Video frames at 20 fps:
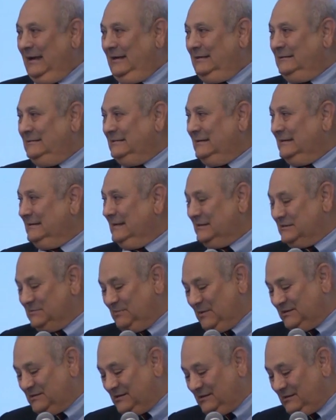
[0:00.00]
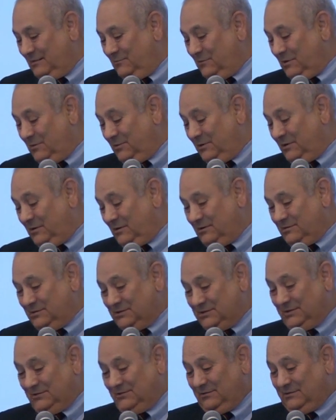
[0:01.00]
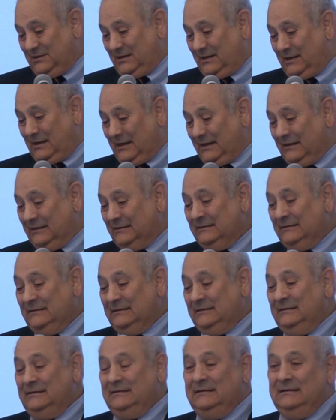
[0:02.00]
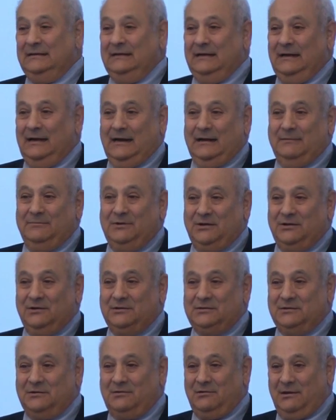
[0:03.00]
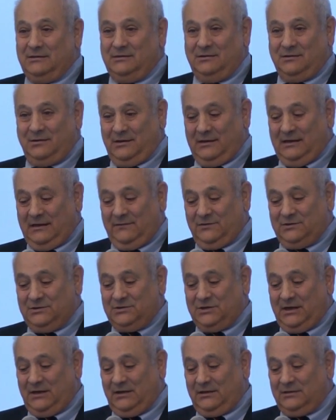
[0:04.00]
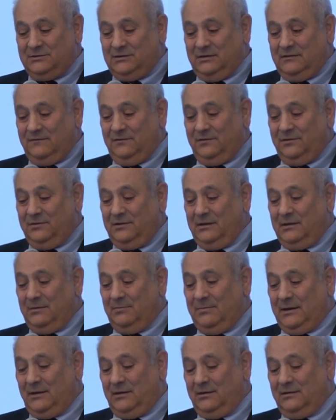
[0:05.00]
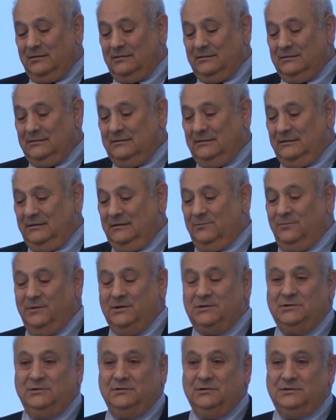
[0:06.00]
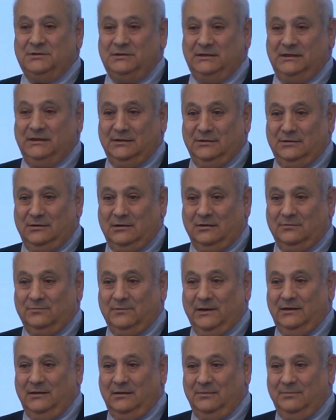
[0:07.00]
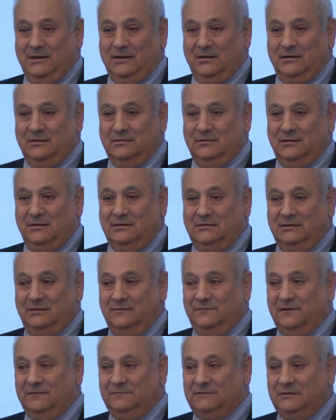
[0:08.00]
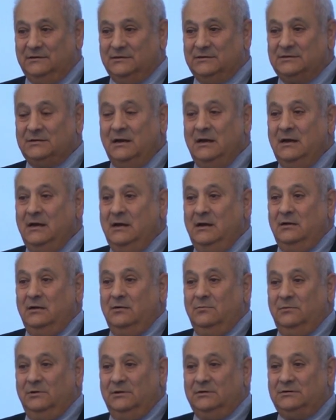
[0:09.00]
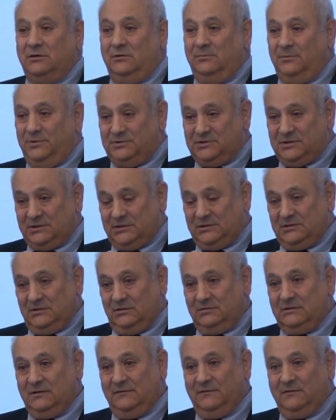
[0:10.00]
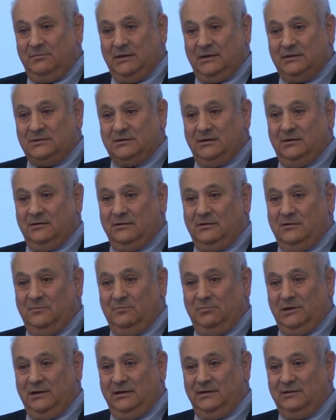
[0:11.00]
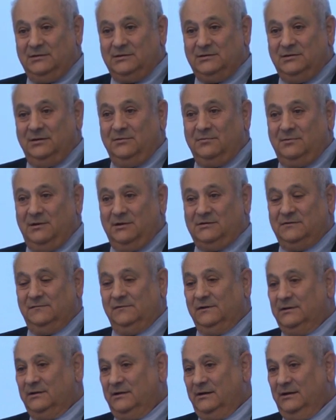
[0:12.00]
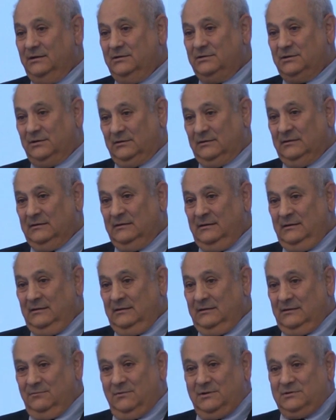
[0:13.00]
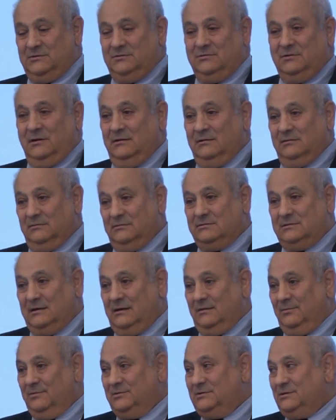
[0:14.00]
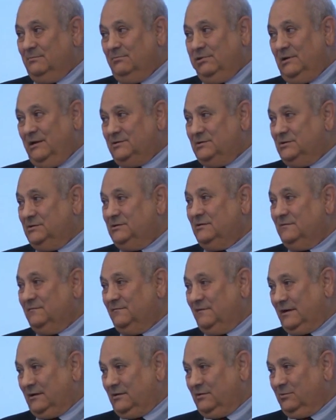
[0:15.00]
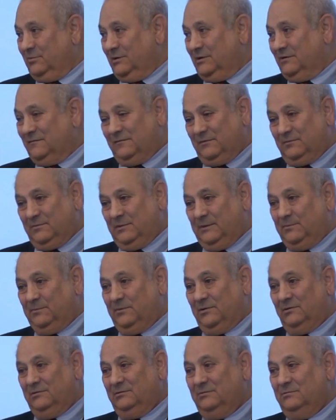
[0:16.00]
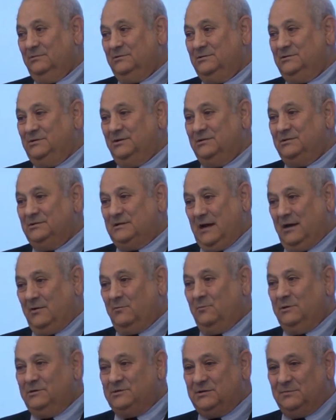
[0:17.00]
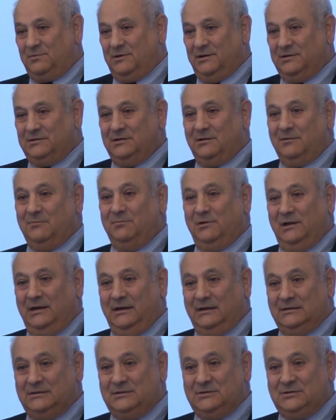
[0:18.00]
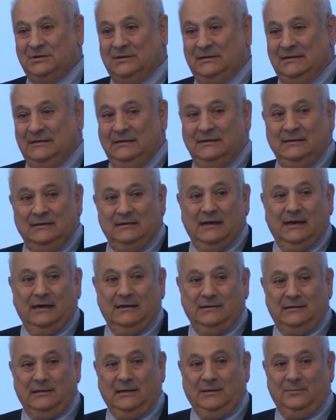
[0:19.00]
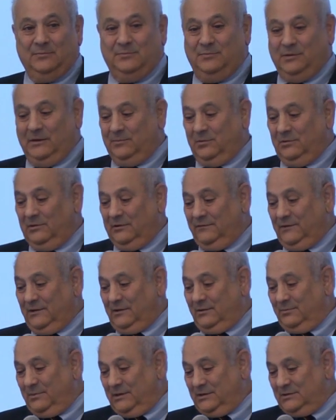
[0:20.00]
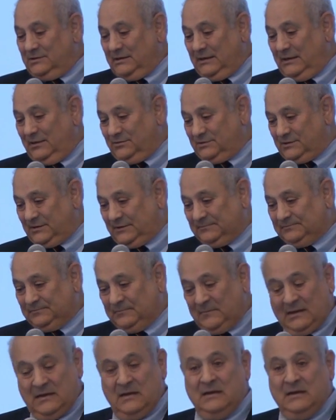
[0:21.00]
And that's basically where we are still today, because the criteria haven't changed. And if you think about it, the original CNR rating back in the 1950s was almost exclusively based on complaints and threats of litigation. It wasn't trying to establish a pleasant environment for people. It was just, how do we suppress the complaints and keep people living in base housing?